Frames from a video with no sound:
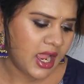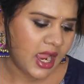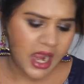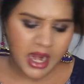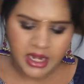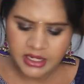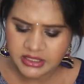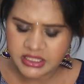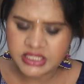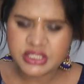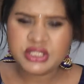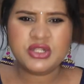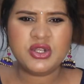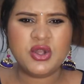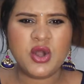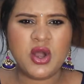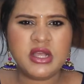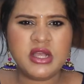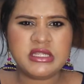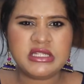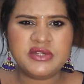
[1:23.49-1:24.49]
and this
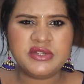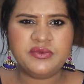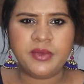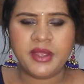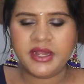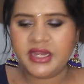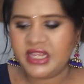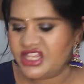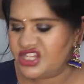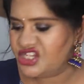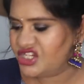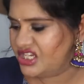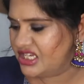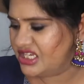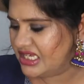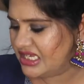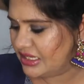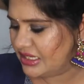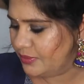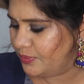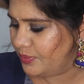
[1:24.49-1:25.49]
cost very
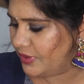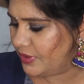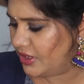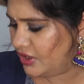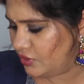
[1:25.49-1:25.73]
cheap.